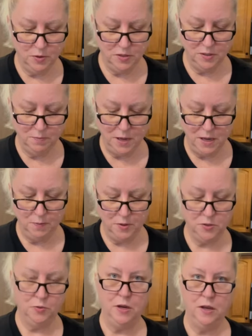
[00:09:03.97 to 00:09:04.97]
to bake
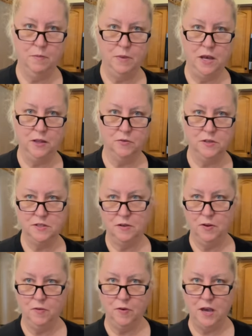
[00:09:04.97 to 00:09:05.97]
between about
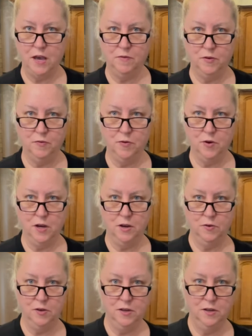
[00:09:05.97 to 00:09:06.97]
375 to
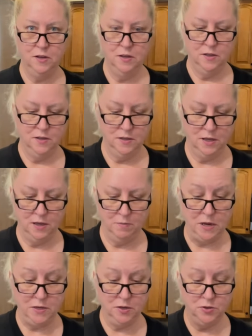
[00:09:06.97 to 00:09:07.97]
400. And
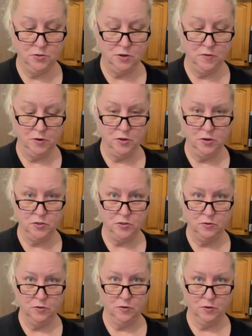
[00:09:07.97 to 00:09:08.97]
my toaster oven cooks
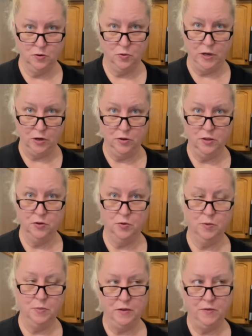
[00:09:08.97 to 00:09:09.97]
quicker than
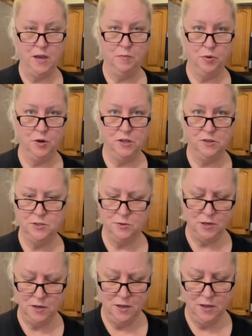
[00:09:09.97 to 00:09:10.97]
normal. I've gotten pretty used to
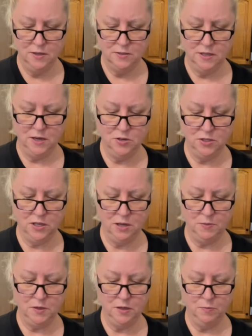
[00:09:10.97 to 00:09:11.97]
it. So I usually keep
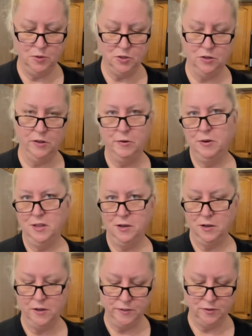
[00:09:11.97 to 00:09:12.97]
the temperature lower than it
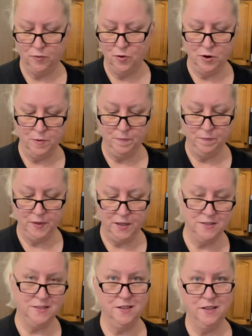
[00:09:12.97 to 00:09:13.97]
calls for. And it's
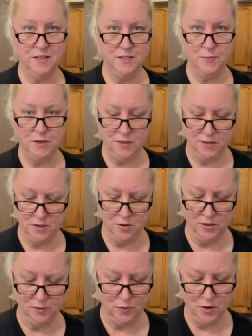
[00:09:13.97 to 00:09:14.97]
still less minute than it
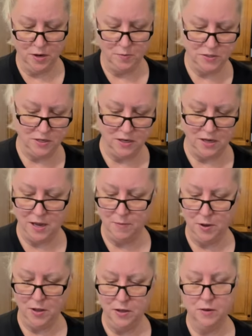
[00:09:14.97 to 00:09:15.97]
calls for. I'm just gonna
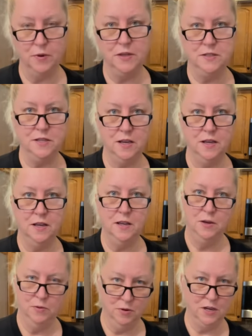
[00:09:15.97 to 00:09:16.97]
eyeball it. When it's done,
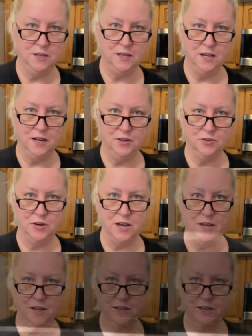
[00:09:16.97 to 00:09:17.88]
we're gonna take it out and try it.